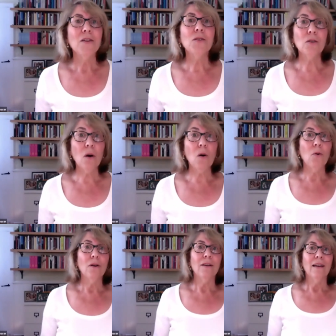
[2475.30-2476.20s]

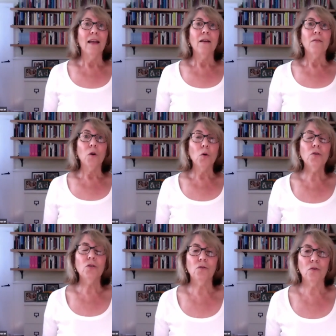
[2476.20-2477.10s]
So
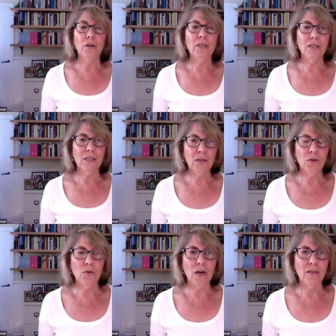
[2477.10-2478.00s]
those stories stick
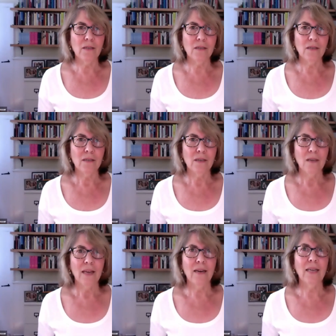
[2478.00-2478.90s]
to us.
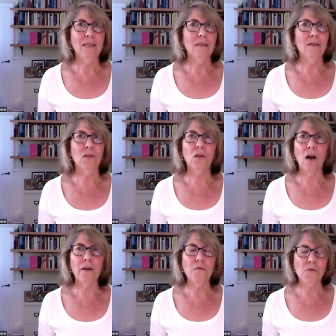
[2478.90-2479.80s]
And I did a
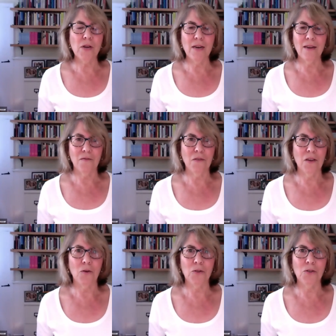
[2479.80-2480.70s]
lot of reading of
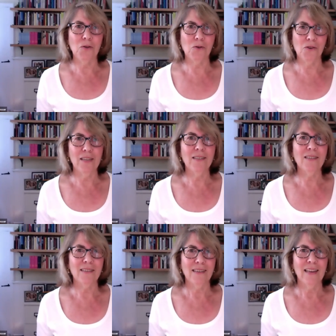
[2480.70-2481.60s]
the old
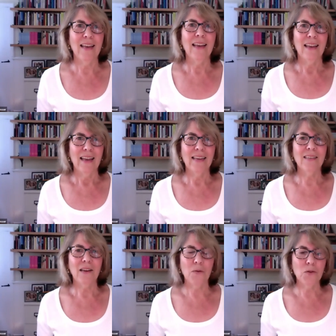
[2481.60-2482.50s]
stories
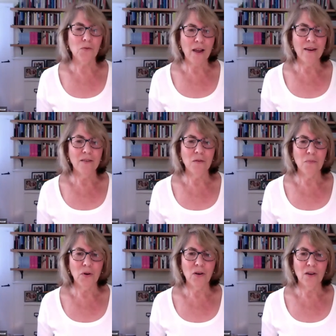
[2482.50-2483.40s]
as I was writing the
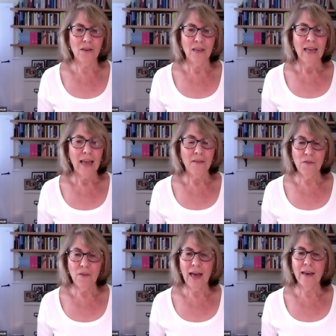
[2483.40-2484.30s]
book.
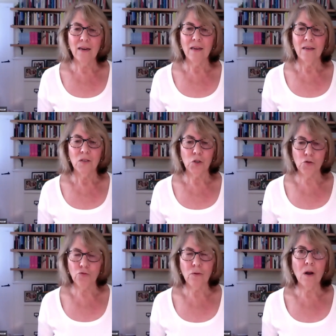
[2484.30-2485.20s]
And that
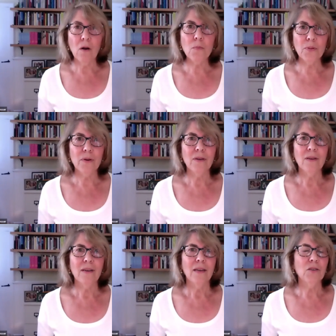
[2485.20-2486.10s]
trope
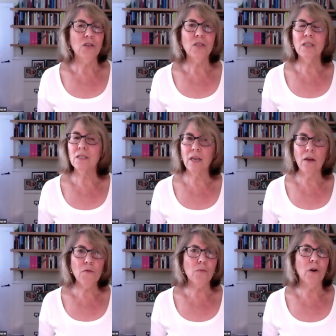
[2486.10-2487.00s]
just is
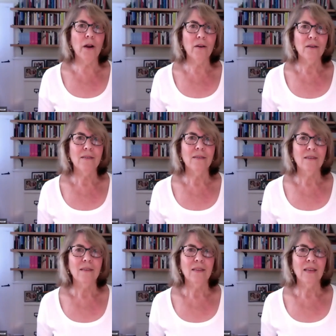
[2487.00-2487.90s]
everywhere,
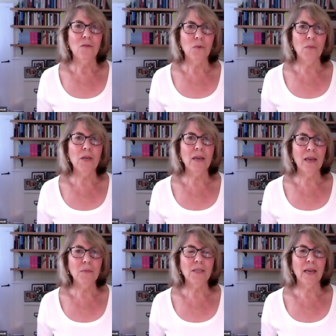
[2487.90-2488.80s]
that women
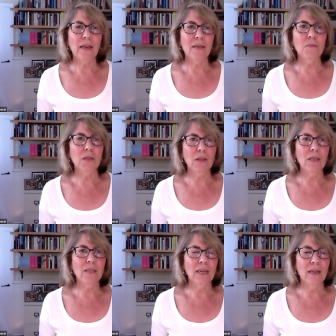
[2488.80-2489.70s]
came second, but
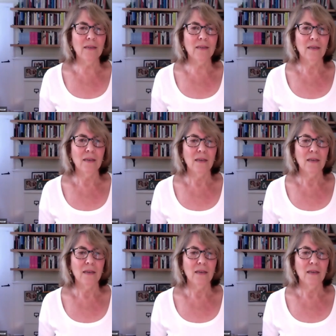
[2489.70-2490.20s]
they sinned.